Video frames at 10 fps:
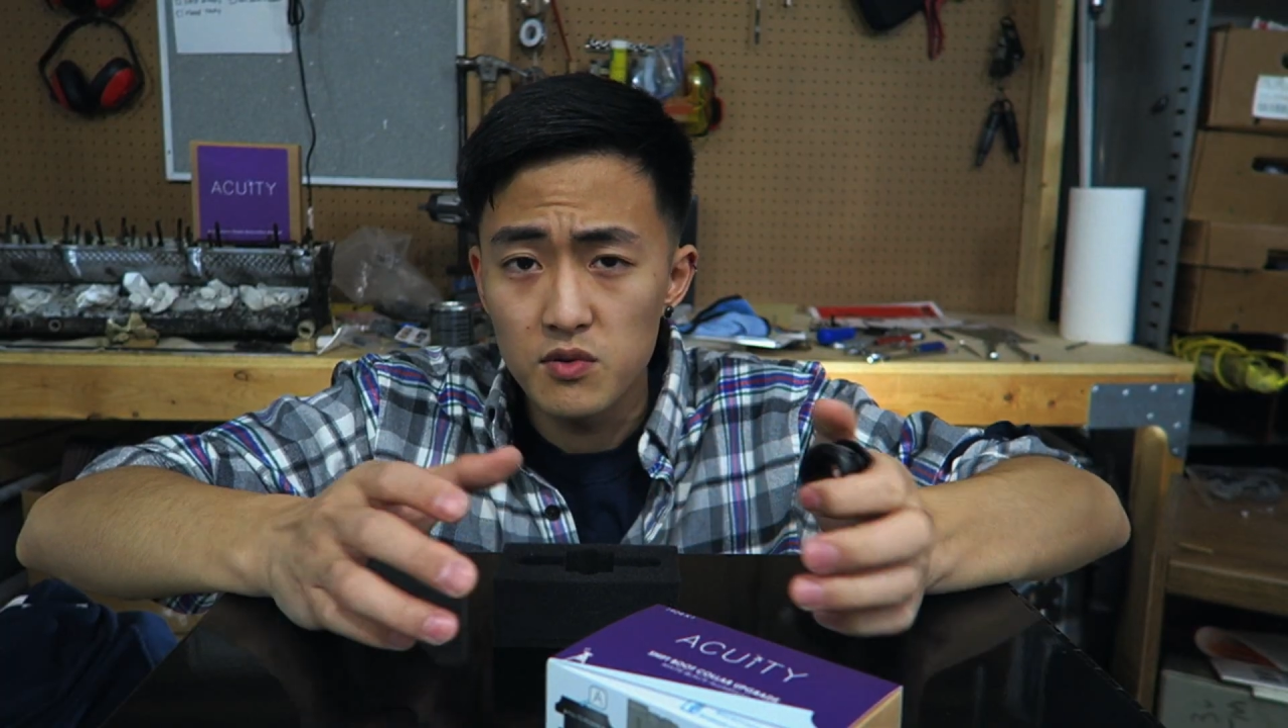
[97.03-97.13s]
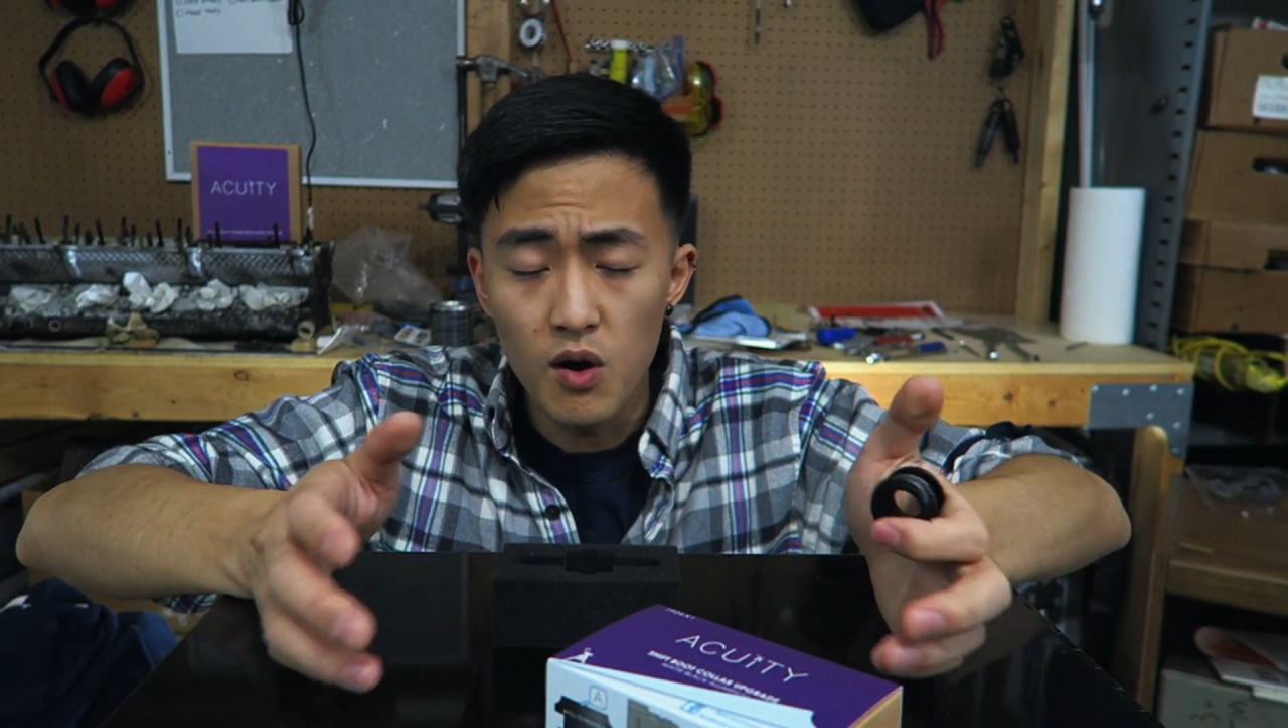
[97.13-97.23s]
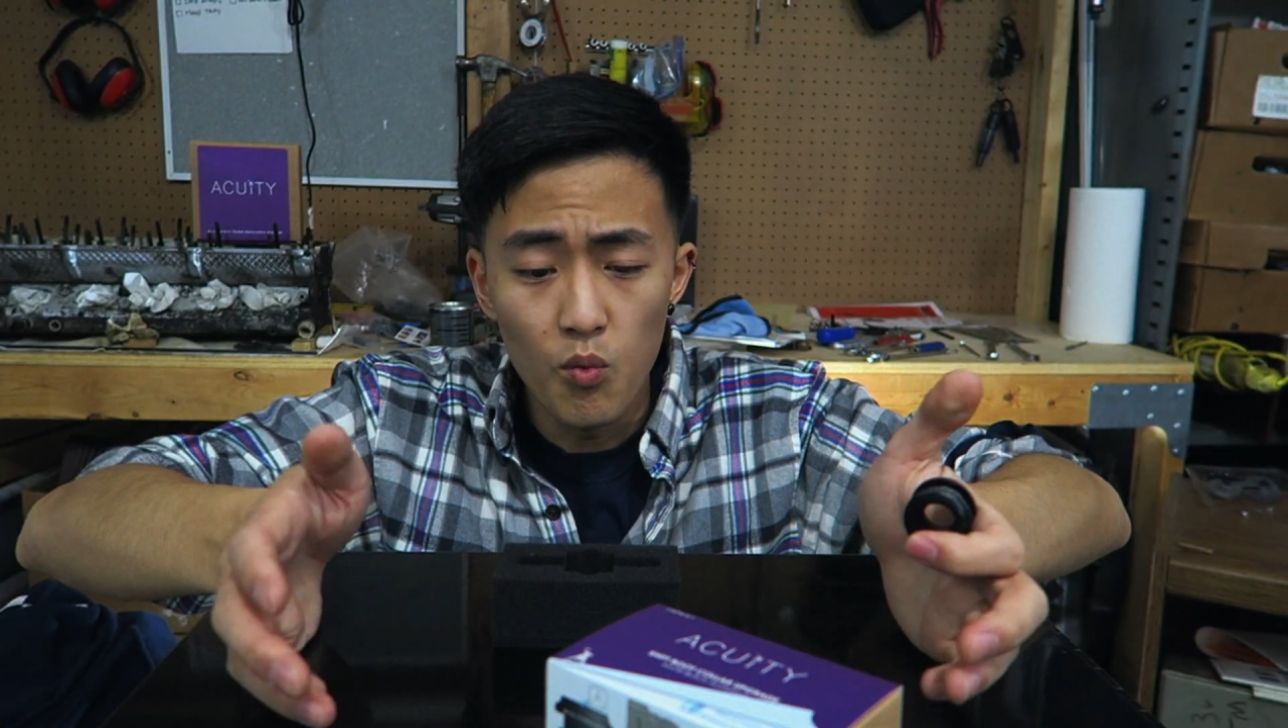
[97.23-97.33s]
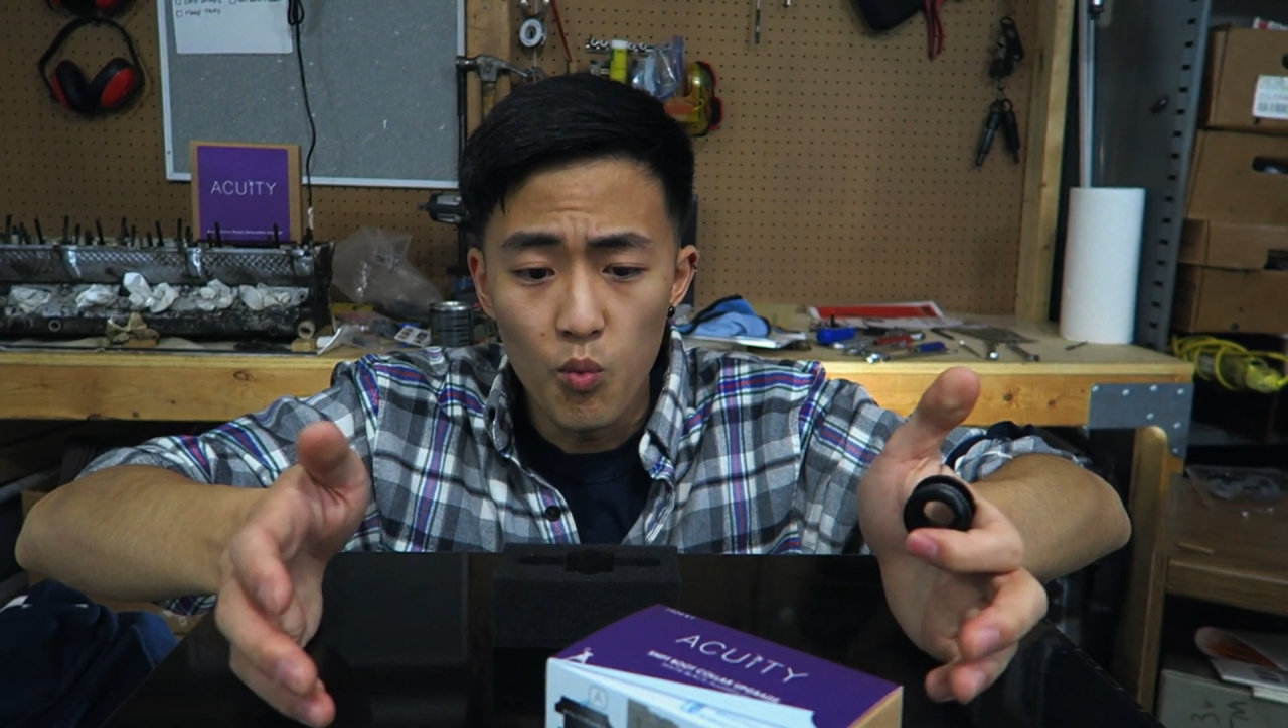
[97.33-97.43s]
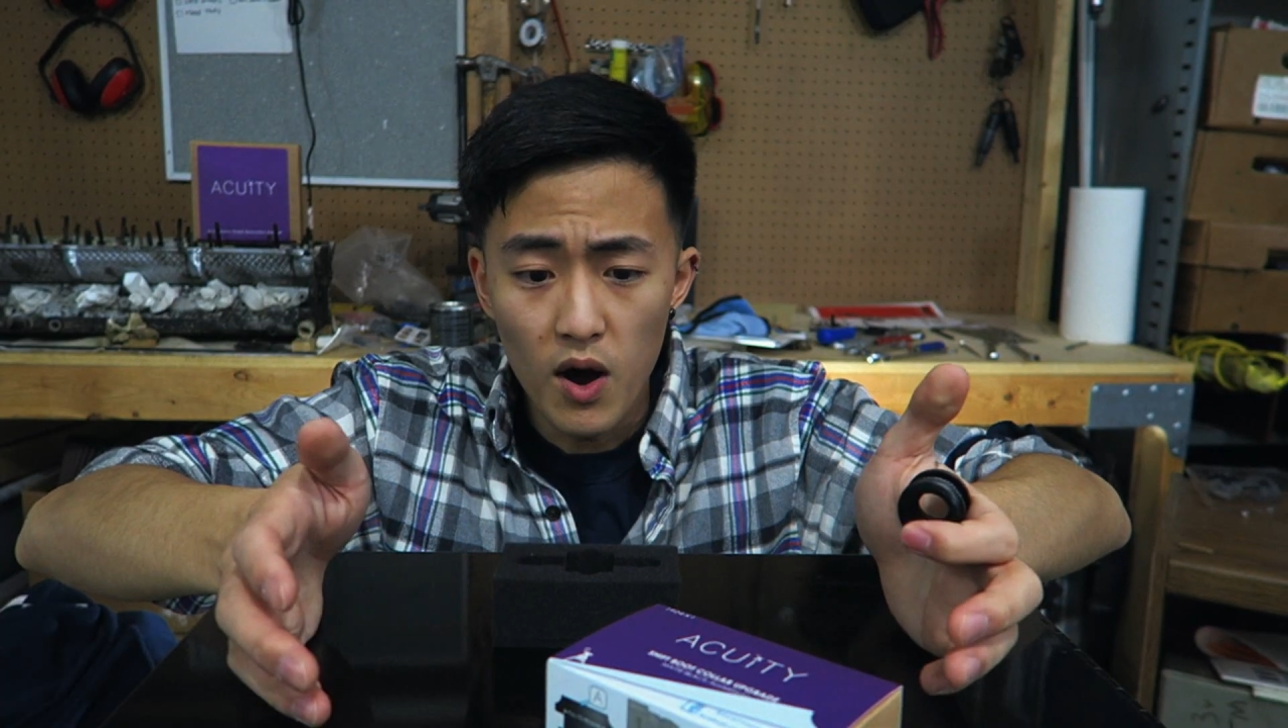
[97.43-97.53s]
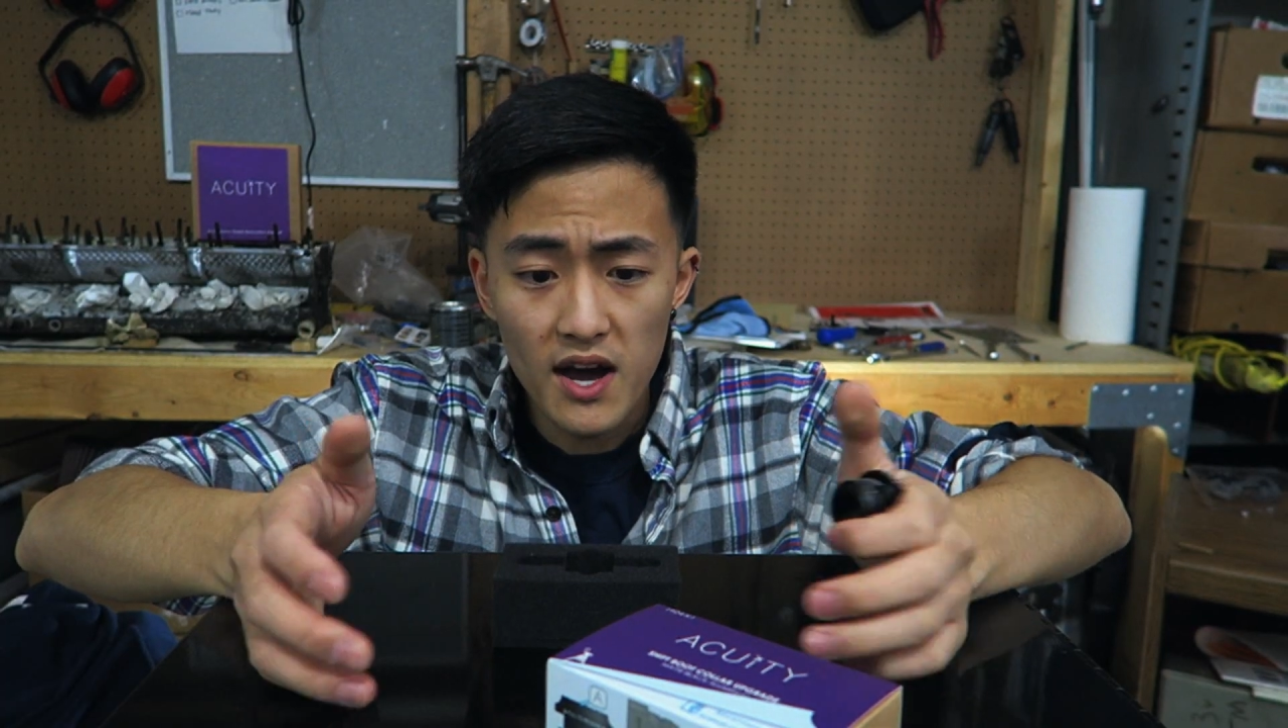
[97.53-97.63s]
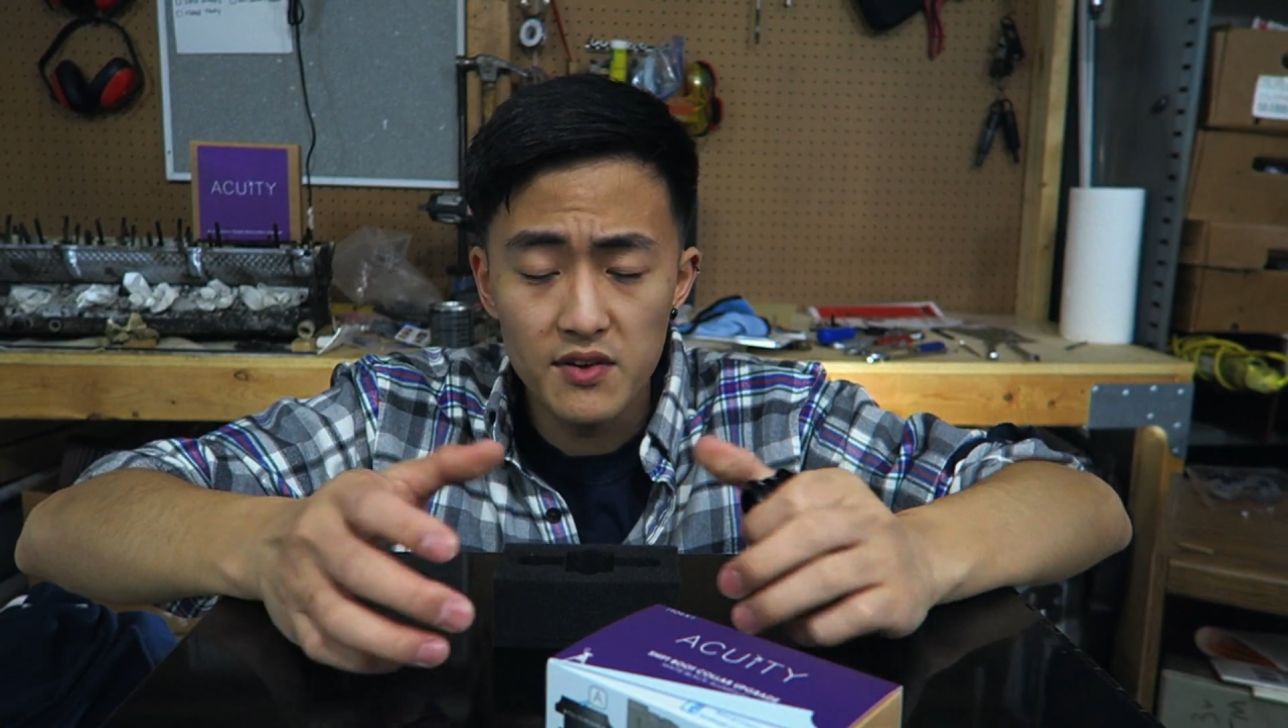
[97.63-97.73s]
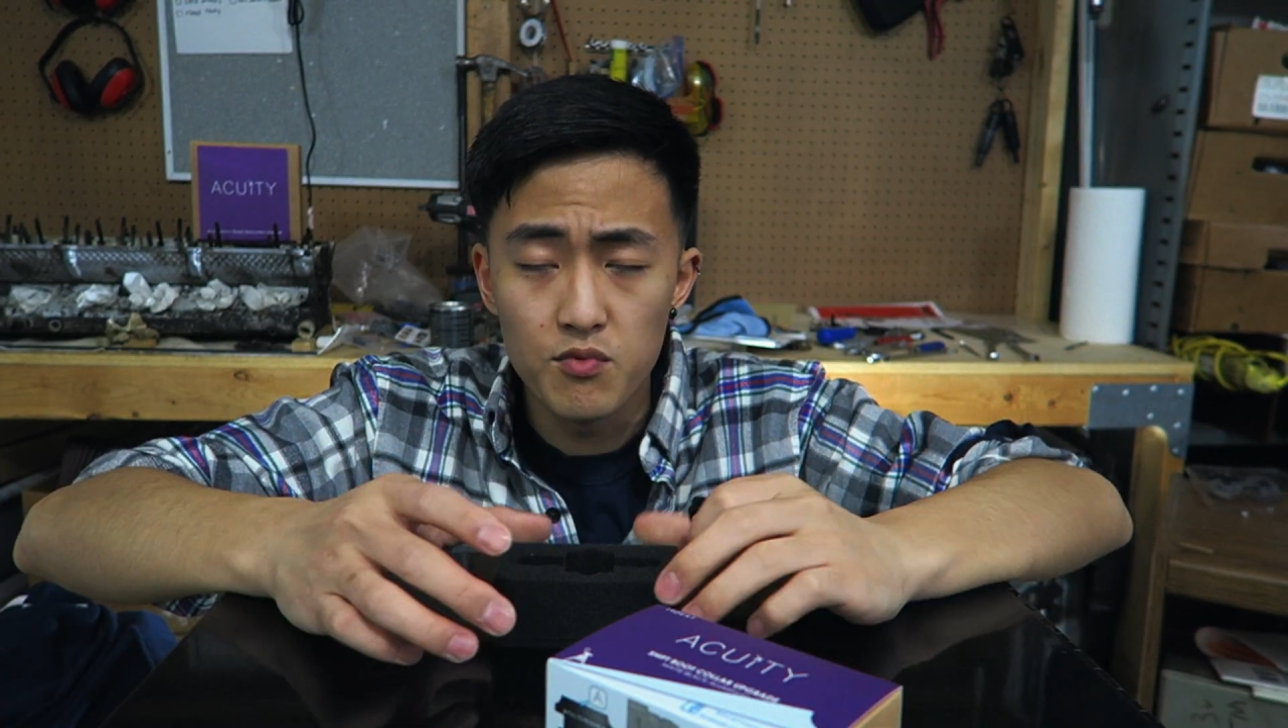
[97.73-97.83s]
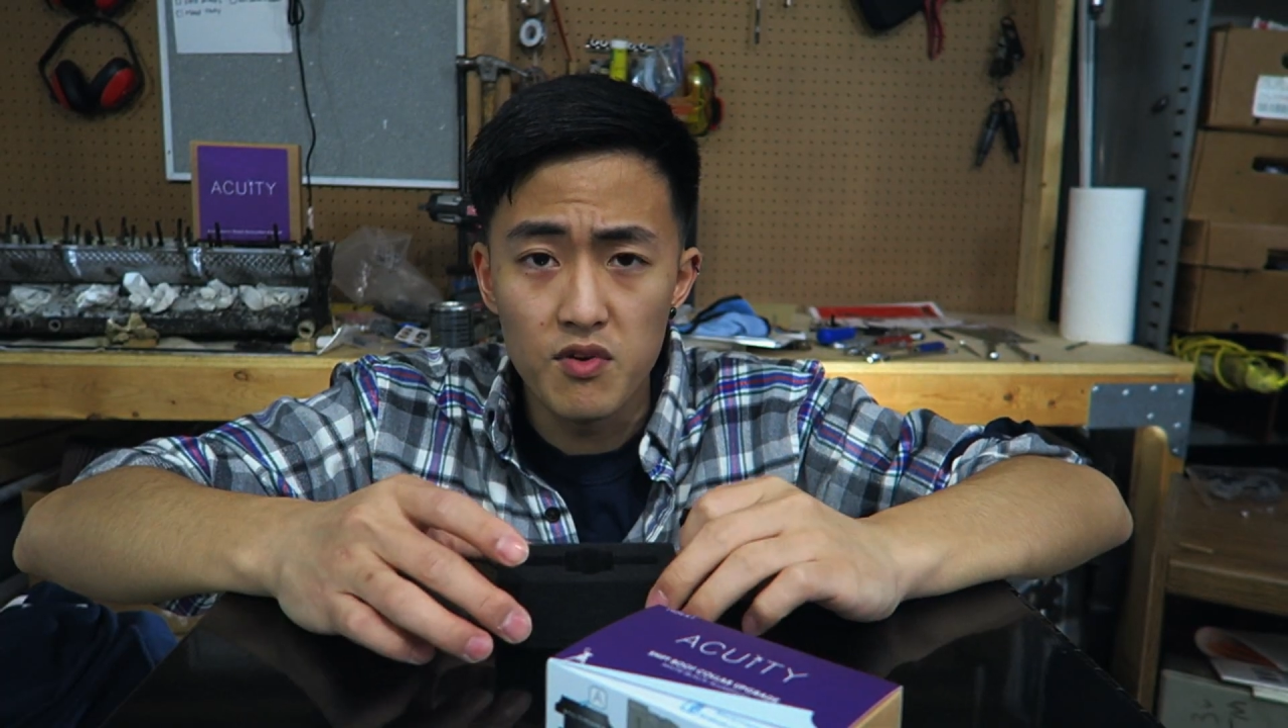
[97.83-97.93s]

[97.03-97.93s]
you a wide